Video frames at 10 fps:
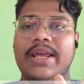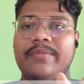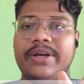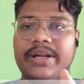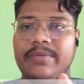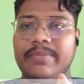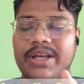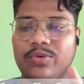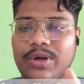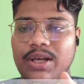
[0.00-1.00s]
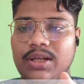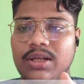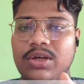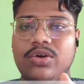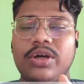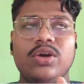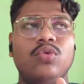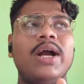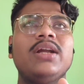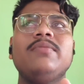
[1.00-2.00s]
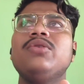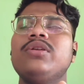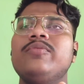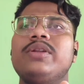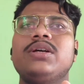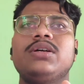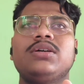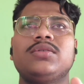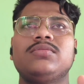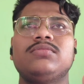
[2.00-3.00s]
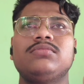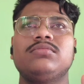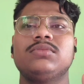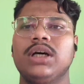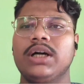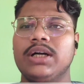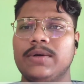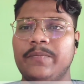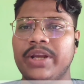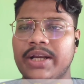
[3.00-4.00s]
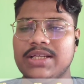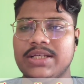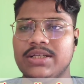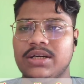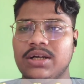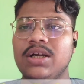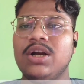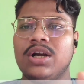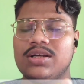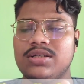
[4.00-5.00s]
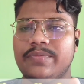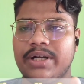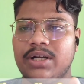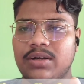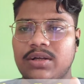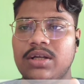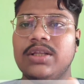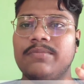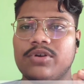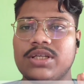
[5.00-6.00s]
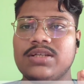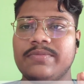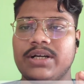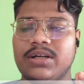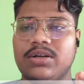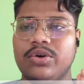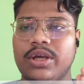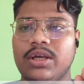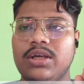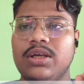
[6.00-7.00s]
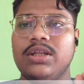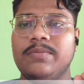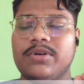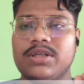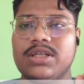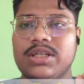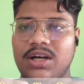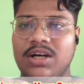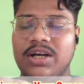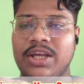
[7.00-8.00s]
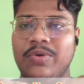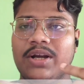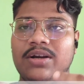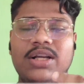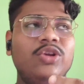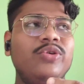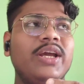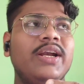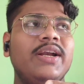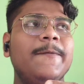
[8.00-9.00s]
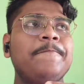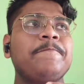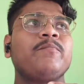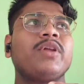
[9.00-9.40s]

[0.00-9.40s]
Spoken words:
I am reading very well. Okay, whatever will be the test result doesn't matter, the process matter. Okay, the process, you are continuing and